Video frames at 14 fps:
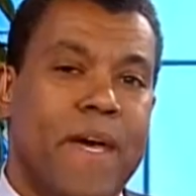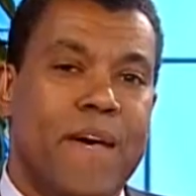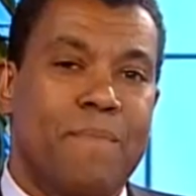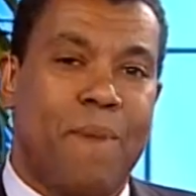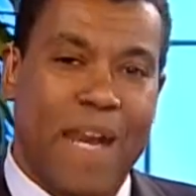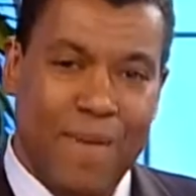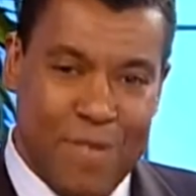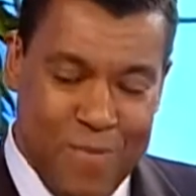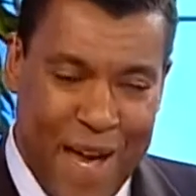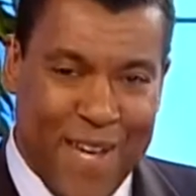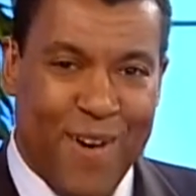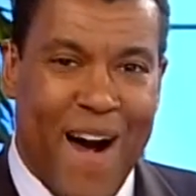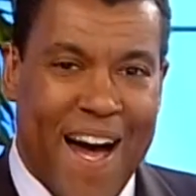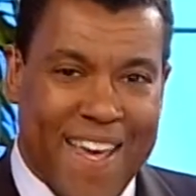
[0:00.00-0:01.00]
My name is
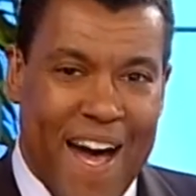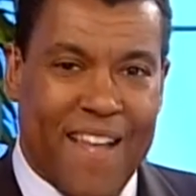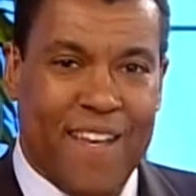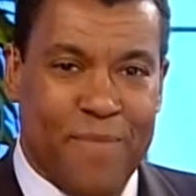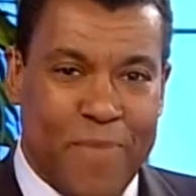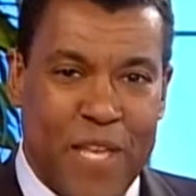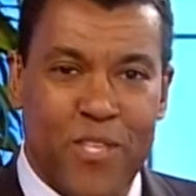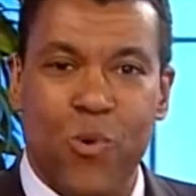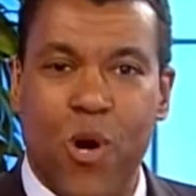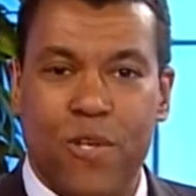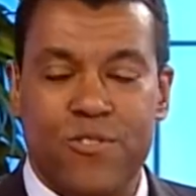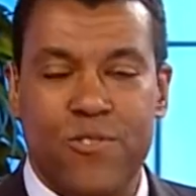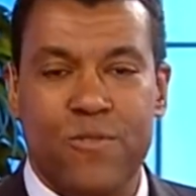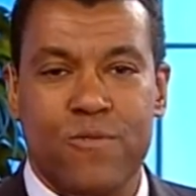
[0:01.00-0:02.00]
Michael Ayala, and you are
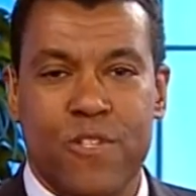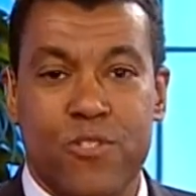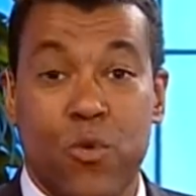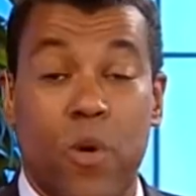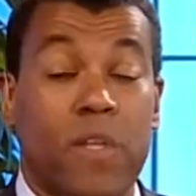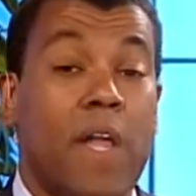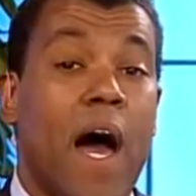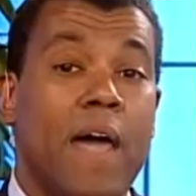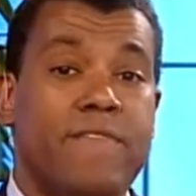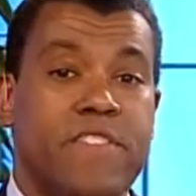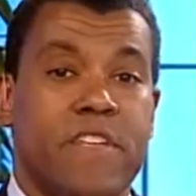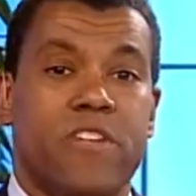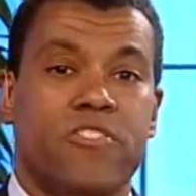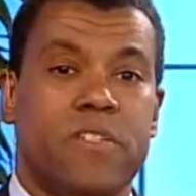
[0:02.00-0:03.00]
tuned into a live
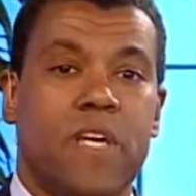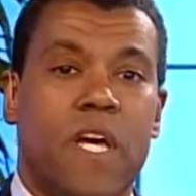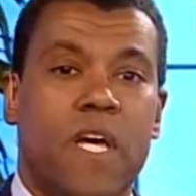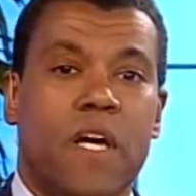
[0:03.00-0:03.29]
session